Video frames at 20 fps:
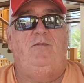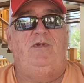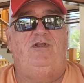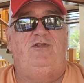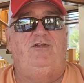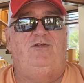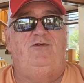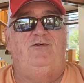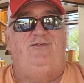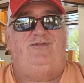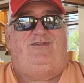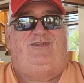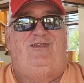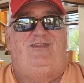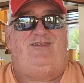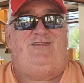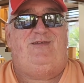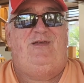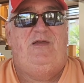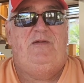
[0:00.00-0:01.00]
me to,
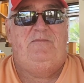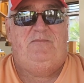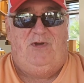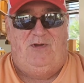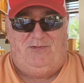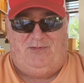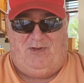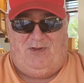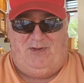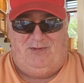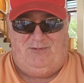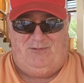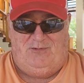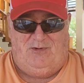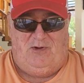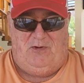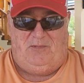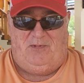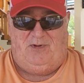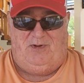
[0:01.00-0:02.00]
since both eyes
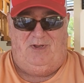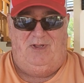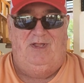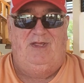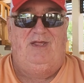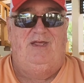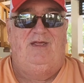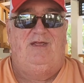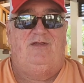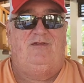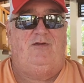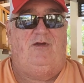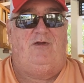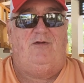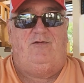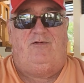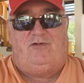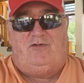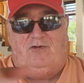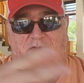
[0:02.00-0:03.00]
are open.
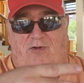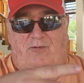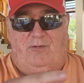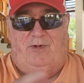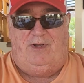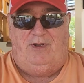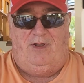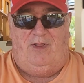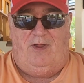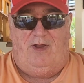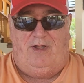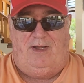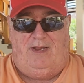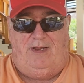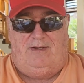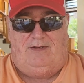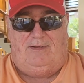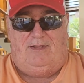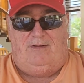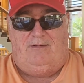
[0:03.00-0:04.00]
So I read line
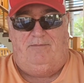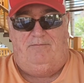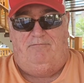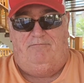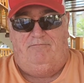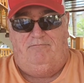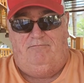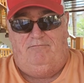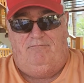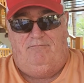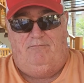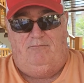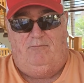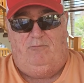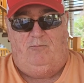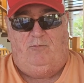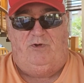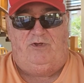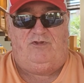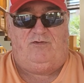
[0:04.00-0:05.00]
8, and they
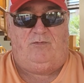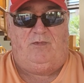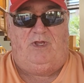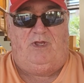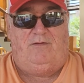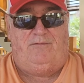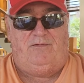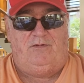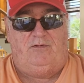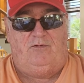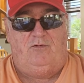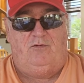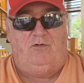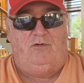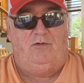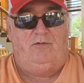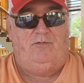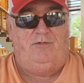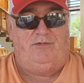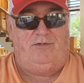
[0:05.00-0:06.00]
whisked me out the
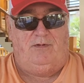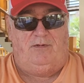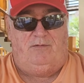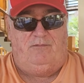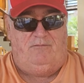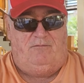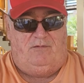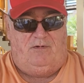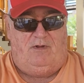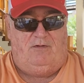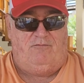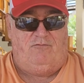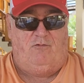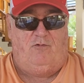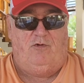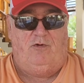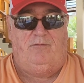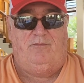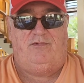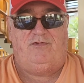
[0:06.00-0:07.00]
door with a
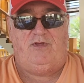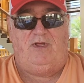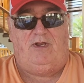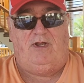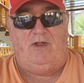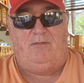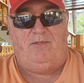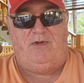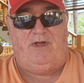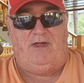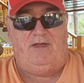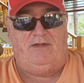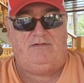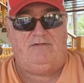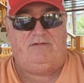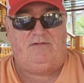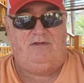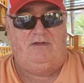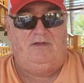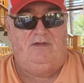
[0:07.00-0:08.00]
form saying I
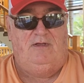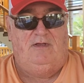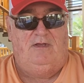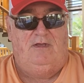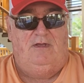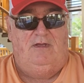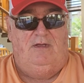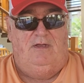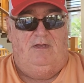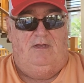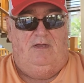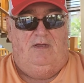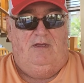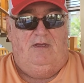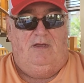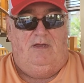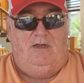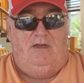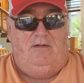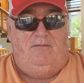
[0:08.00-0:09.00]
passed.
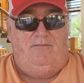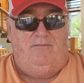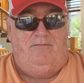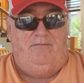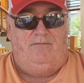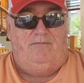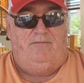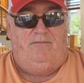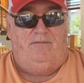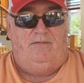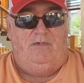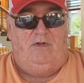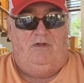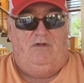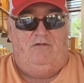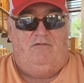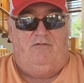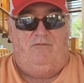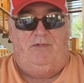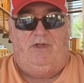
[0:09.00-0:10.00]
From
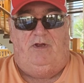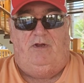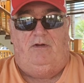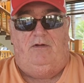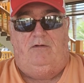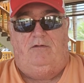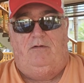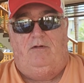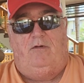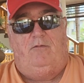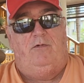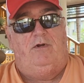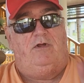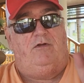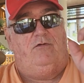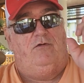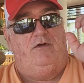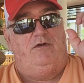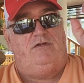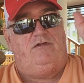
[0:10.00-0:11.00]
there, I went
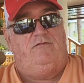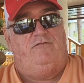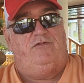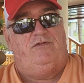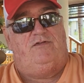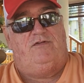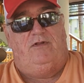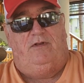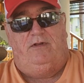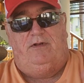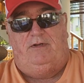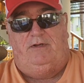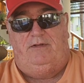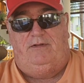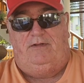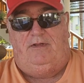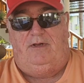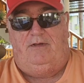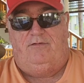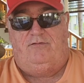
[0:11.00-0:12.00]
across the facility to
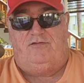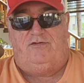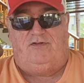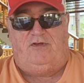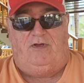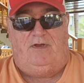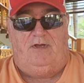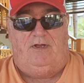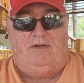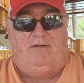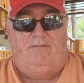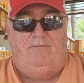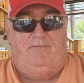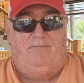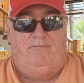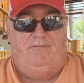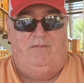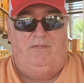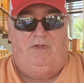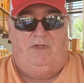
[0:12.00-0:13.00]
the other side
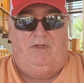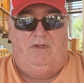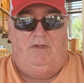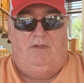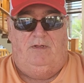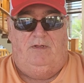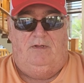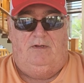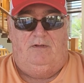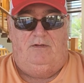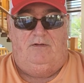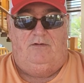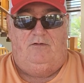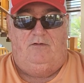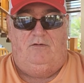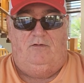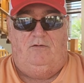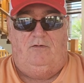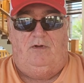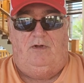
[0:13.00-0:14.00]

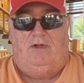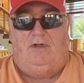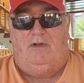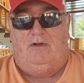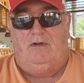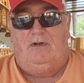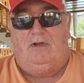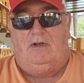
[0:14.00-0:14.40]
to